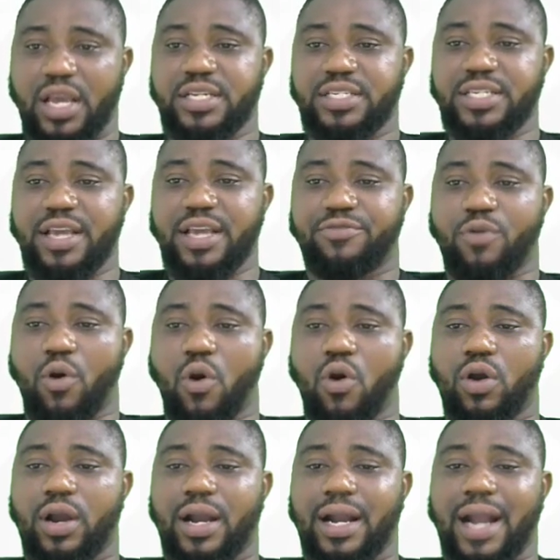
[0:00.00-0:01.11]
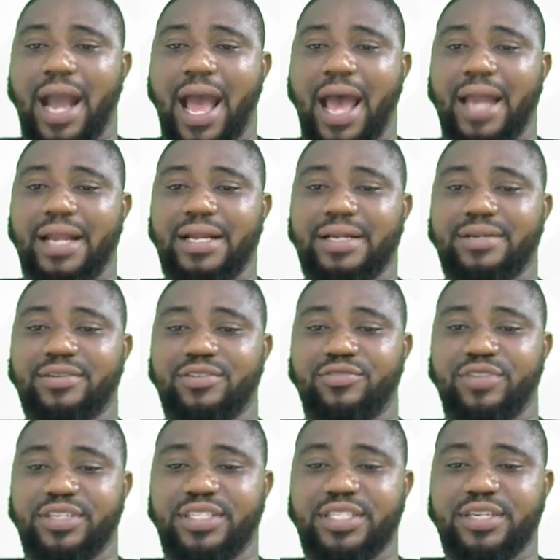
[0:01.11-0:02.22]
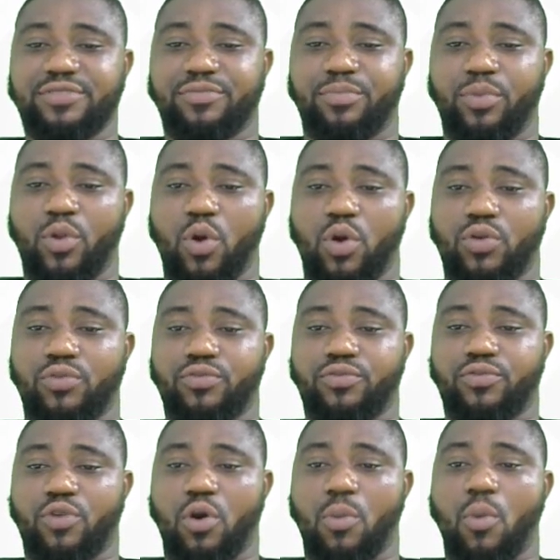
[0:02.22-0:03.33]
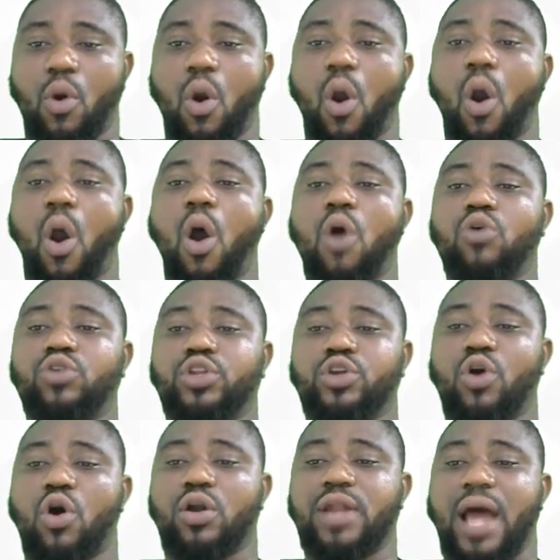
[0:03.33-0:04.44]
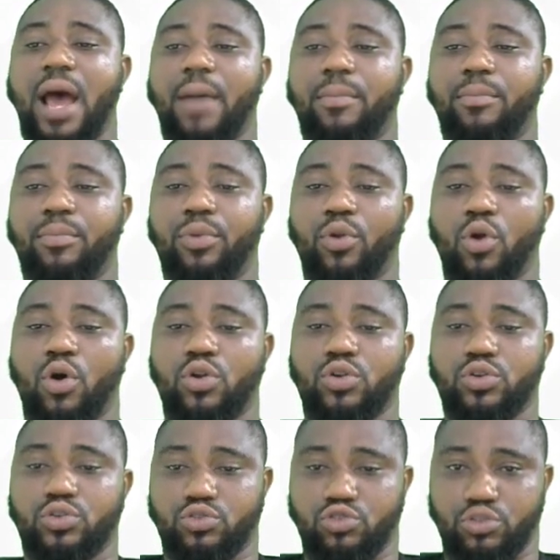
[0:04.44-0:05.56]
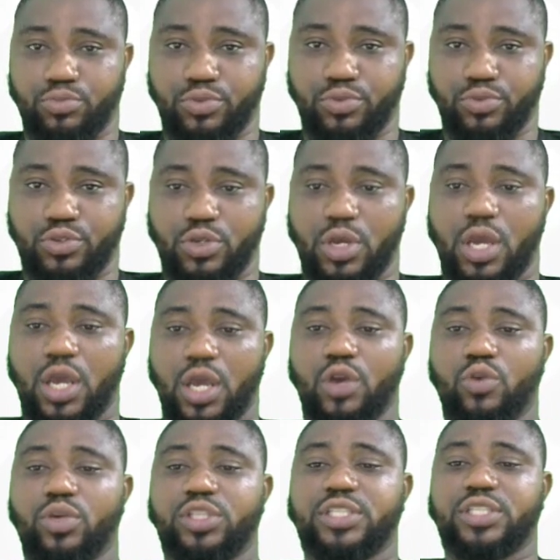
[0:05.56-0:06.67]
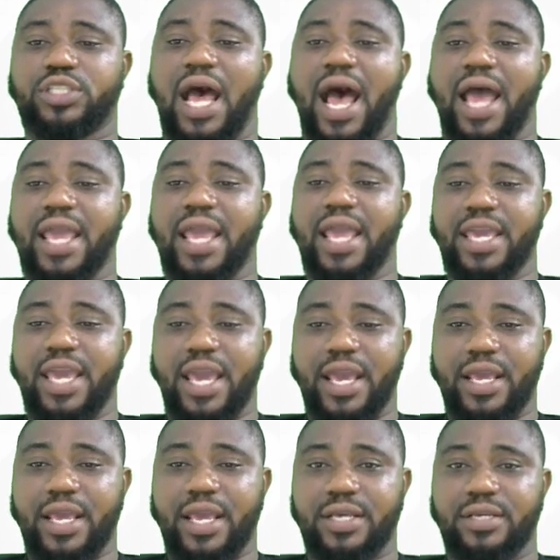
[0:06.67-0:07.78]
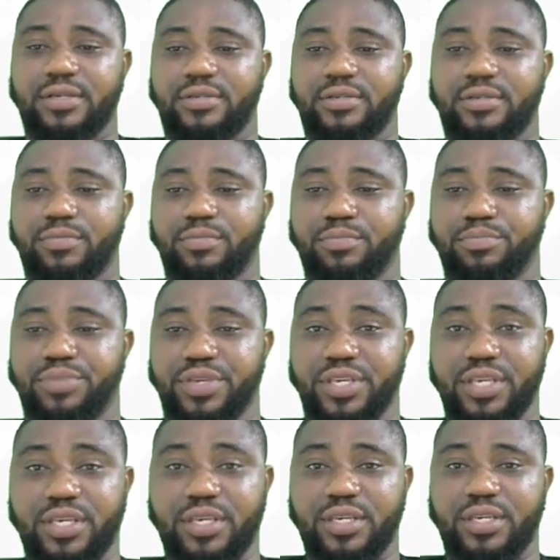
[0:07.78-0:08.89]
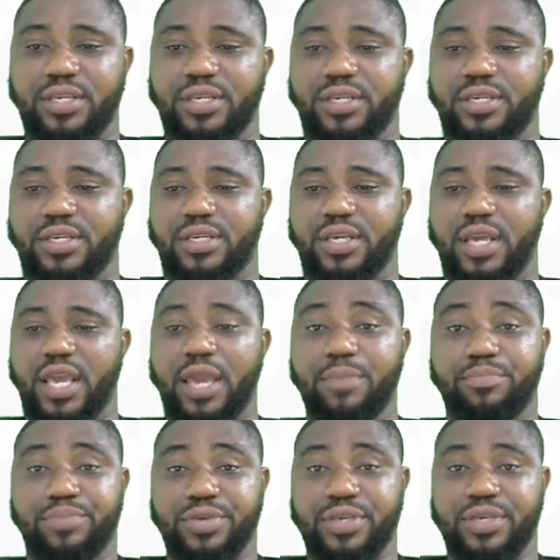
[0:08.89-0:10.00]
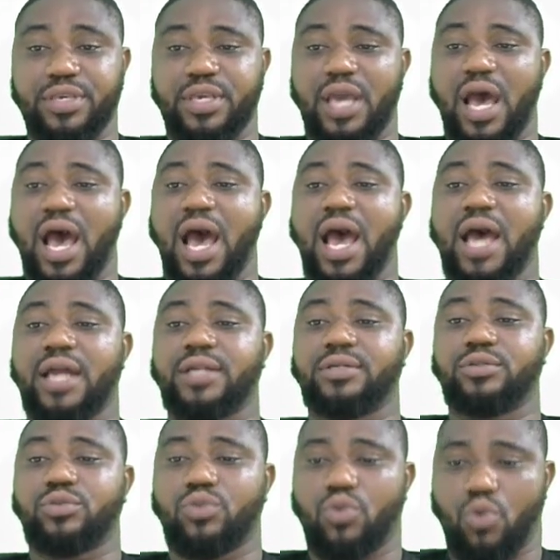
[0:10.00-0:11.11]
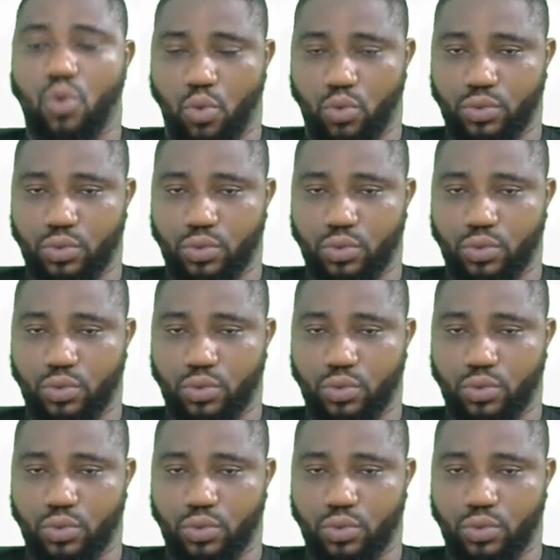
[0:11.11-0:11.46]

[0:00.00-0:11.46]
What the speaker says: Therefore, can receive blood from all the other blood groups, which are A, B, AB, and O.